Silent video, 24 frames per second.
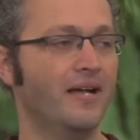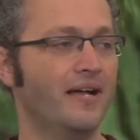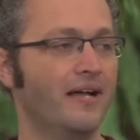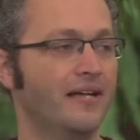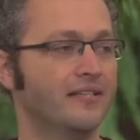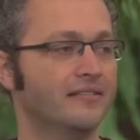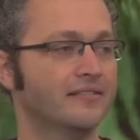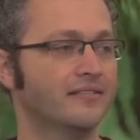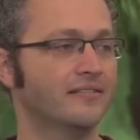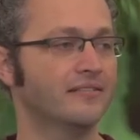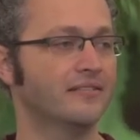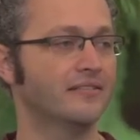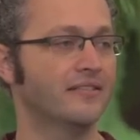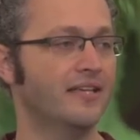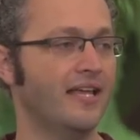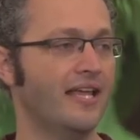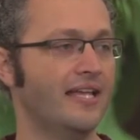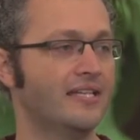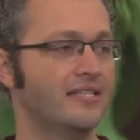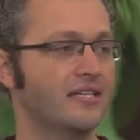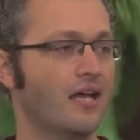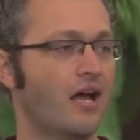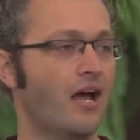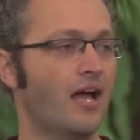past,
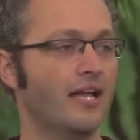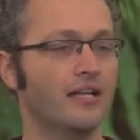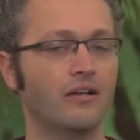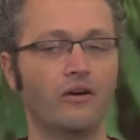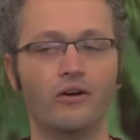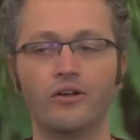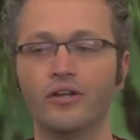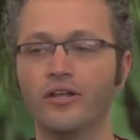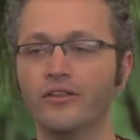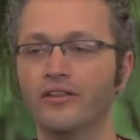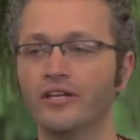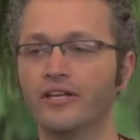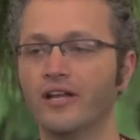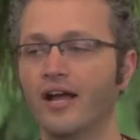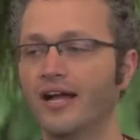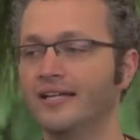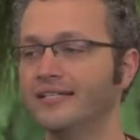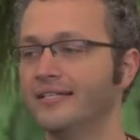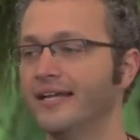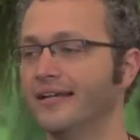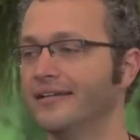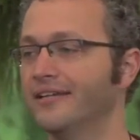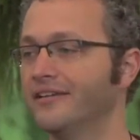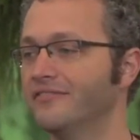and to uh, honour the
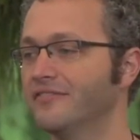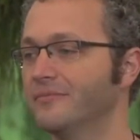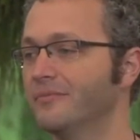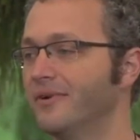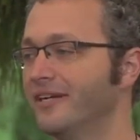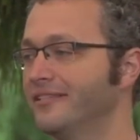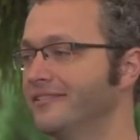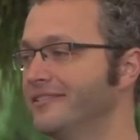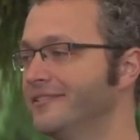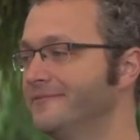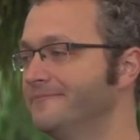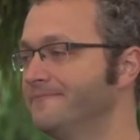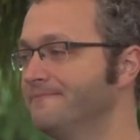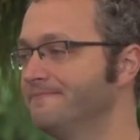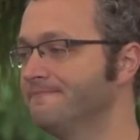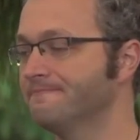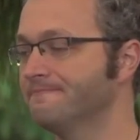kaitiaki of the present.